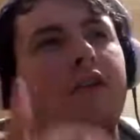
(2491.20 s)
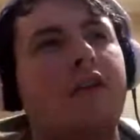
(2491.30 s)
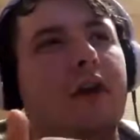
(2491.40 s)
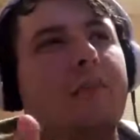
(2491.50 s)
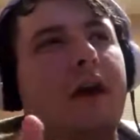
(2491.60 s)

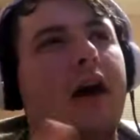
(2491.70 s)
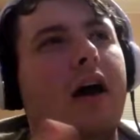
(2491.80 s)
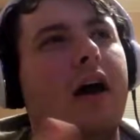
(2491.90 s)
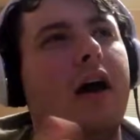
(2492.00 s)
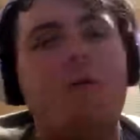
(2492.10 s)
that back. I
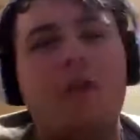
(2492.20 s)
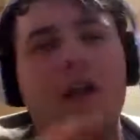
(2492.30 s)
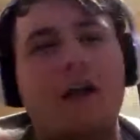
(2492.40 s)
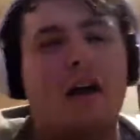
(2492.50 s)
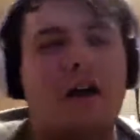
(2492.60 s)
don't really like
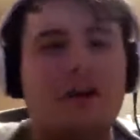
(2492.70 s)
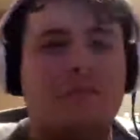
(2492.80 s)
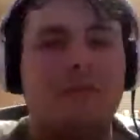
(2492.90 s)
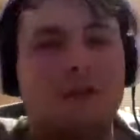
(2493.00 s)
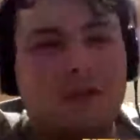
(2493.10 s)
the
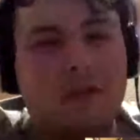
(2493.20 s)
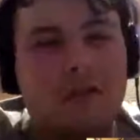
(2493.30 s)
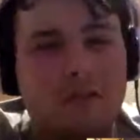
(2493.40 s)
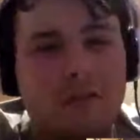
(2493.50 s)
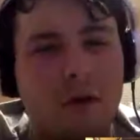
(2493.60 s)
X-Men
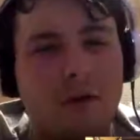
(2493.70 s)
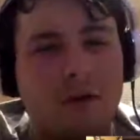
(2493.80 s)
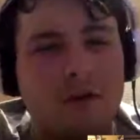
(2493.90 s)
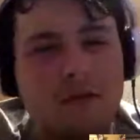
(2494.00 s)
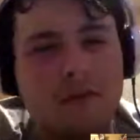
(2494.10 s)
movies.